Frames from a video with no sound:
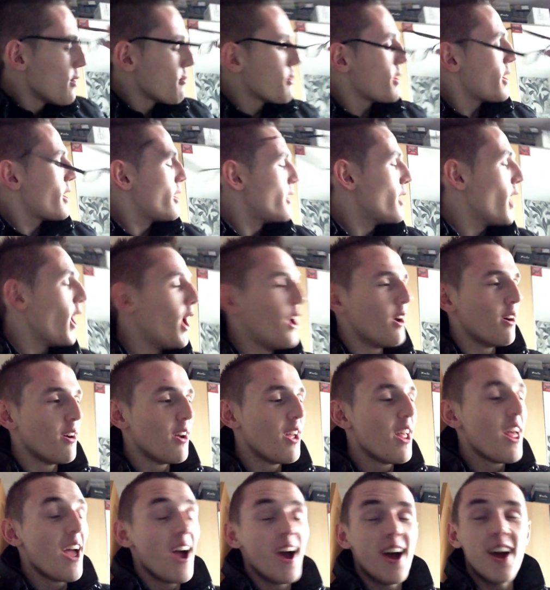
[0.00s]
But no,
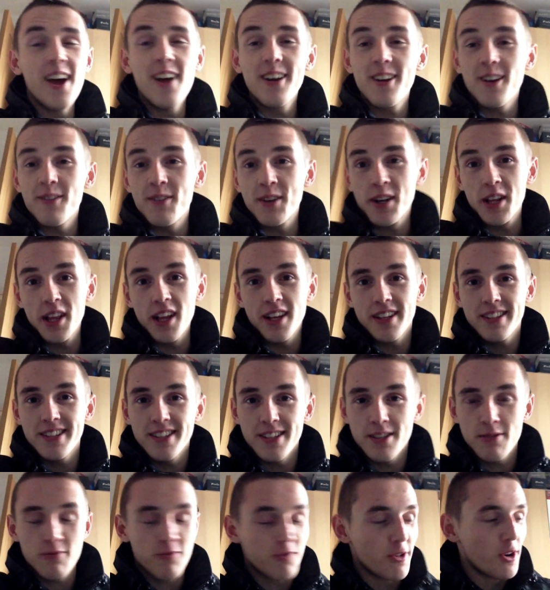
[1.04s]
I've got my
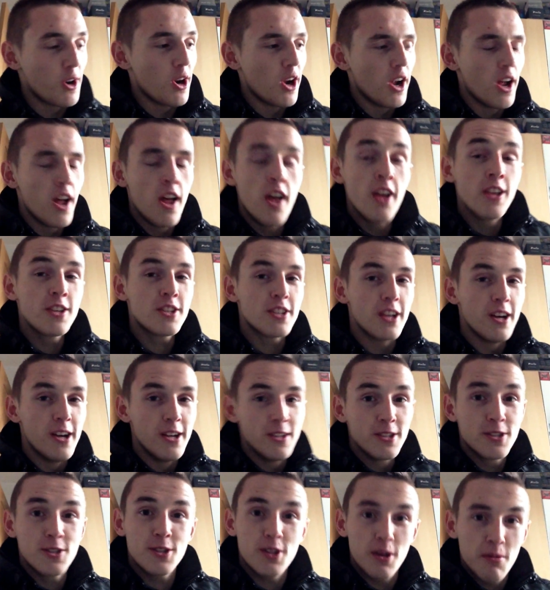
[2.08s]
glasses for a
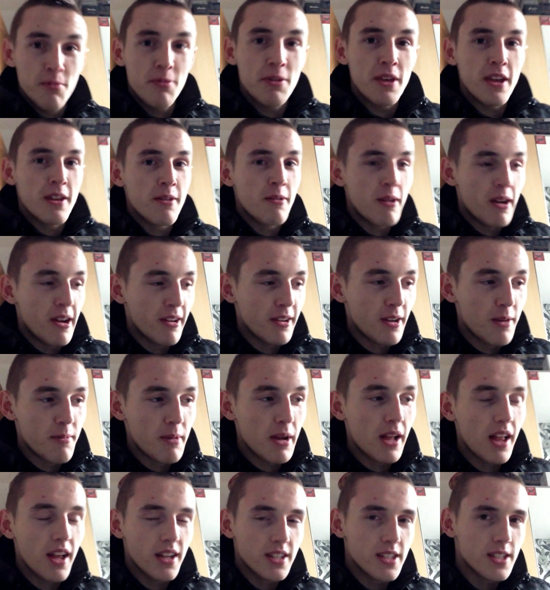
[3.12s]
certain something. Why I've got
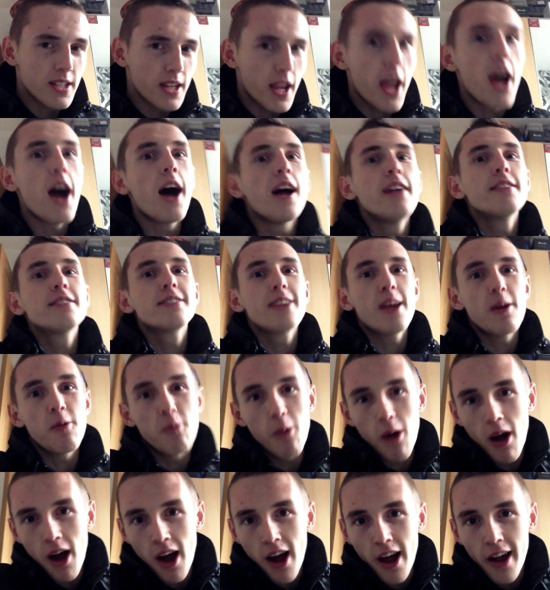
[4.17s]
my glasses, I can't say
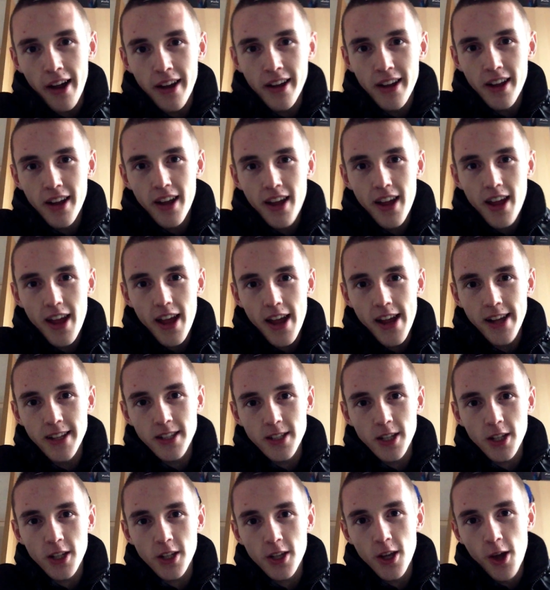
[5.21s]
why.
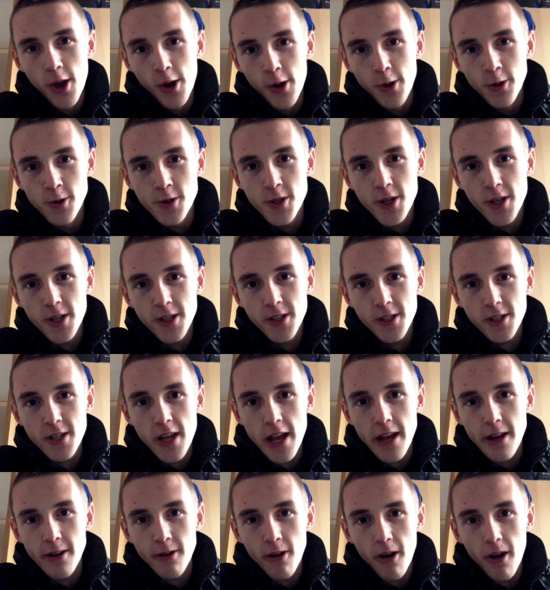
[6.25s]
It's a huge
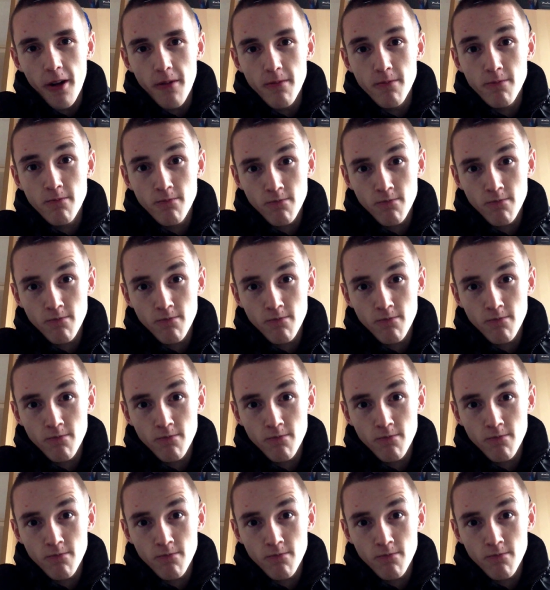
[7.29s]
secret.